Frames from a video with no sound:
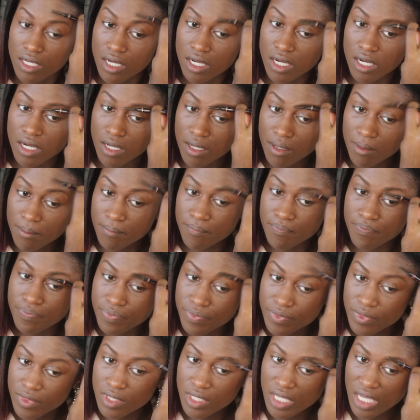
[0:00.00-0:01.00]

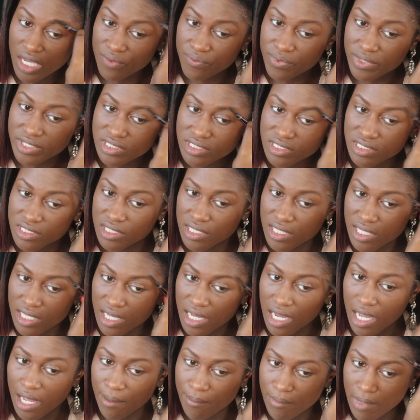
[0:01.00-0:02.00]
I recently
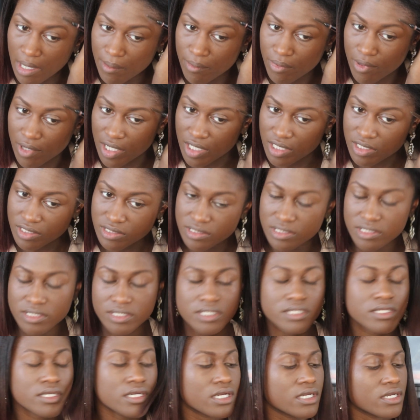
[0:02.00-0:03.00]
got my brows
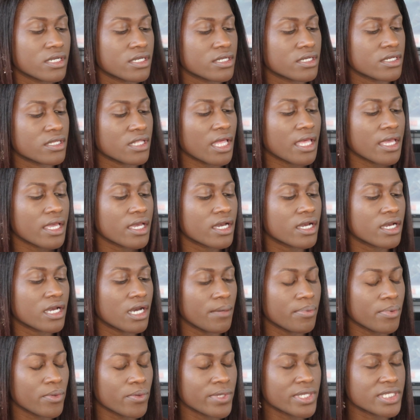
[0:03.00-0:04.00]
done like a
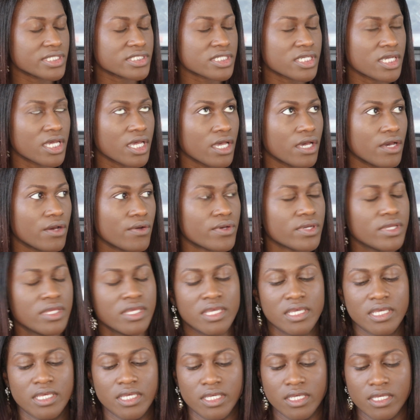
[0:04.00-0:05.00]
couple weeks ago.
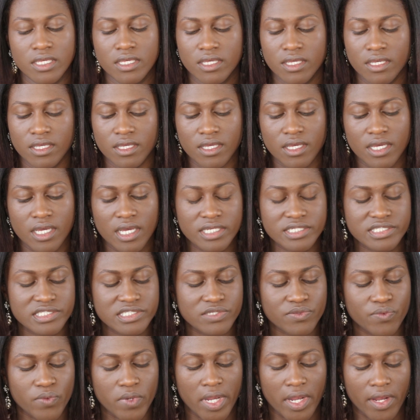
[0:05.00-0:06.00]
I
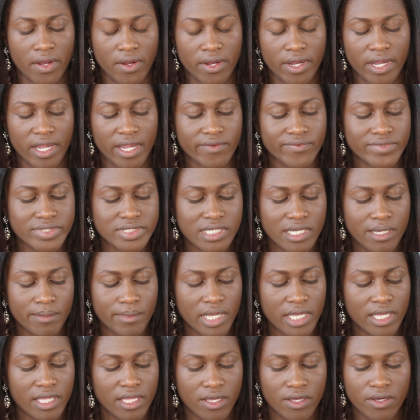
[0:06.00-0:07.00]
swear, every time
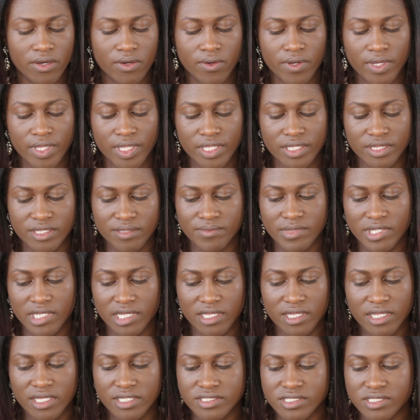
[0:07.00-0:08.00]
I go and get them
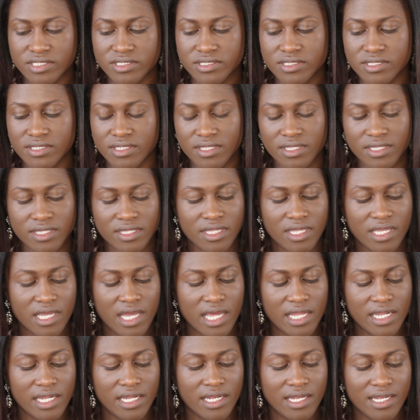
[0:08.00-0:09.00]
done, they just
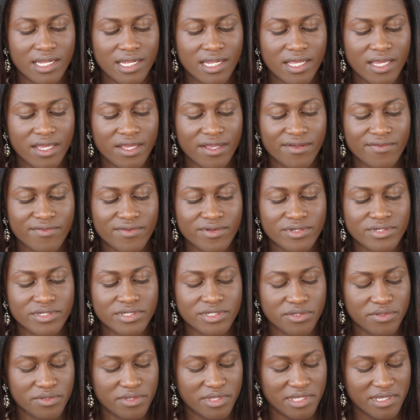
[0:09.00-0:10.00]
kind of never
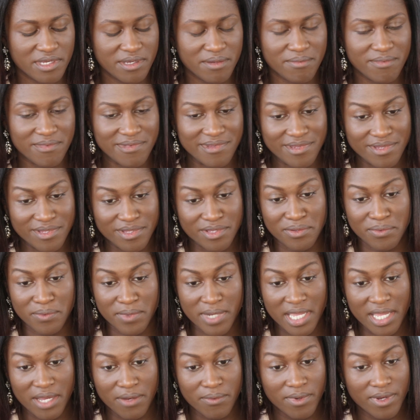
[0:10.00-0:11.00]
do them the
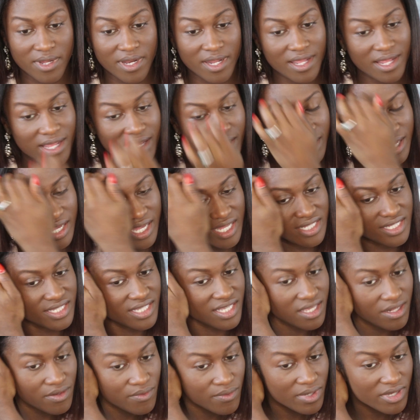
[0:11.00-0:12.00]
way I want. I
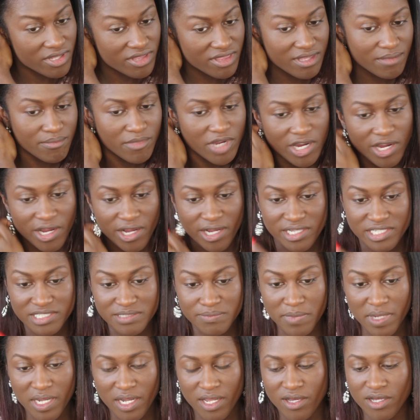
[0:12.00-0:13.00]
did want them arched,
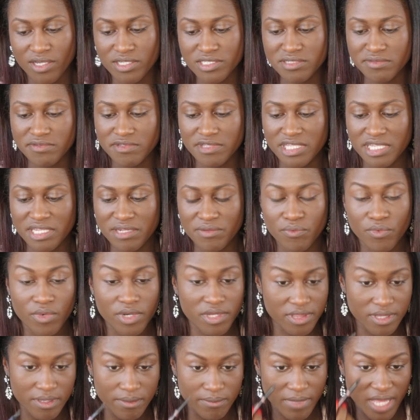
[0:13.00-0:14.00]
but I also didn't
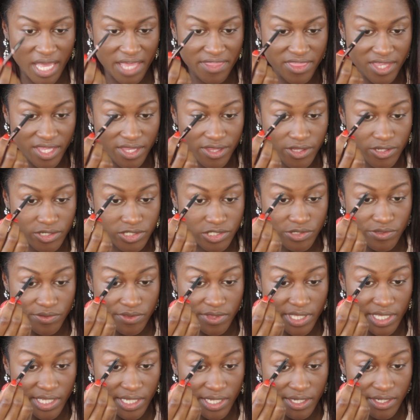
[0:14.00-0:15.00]
want them. I think they're too
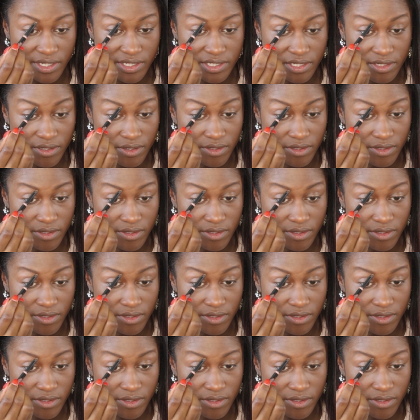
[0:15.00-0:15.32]
thin